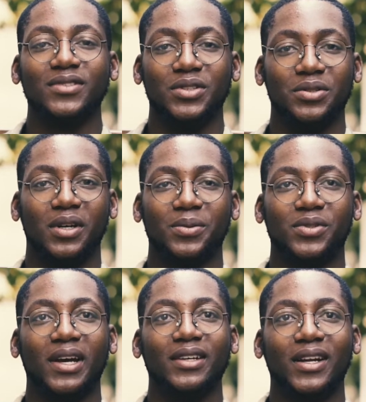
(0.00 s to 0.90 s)
You go up.
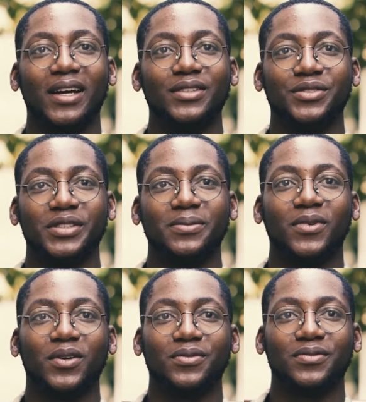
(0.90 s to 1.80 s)
So I dream
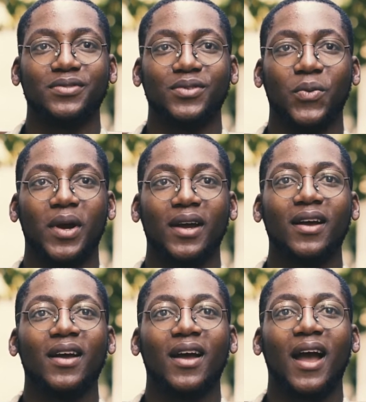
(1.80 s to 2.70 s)
of
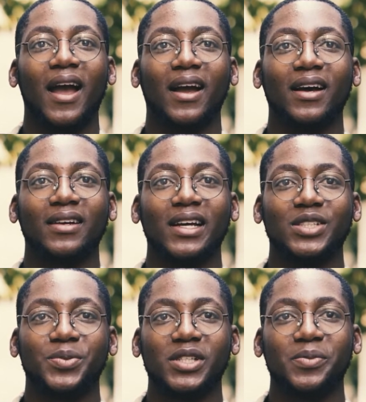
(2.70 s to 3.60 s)
where I can
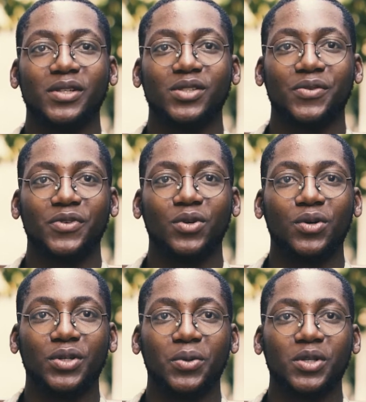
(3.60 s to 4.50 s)
express myself in
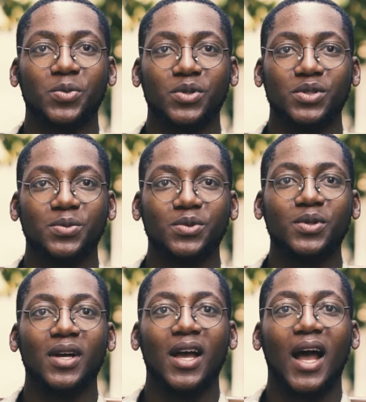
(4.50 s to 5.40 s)
all the ways
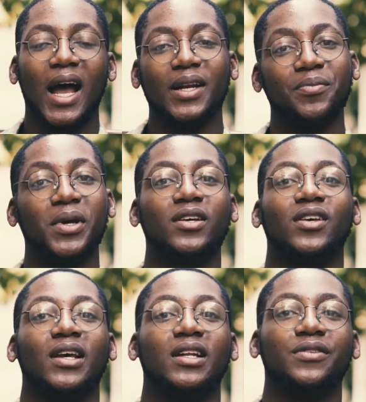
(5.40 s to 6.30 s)
possible and
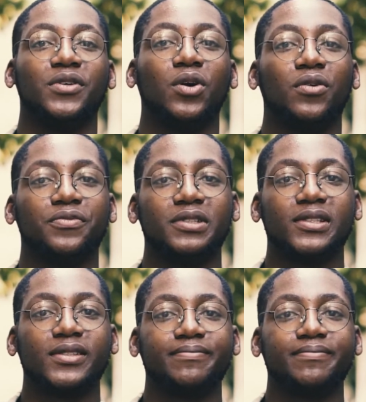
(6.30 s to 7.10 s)
make a living off it.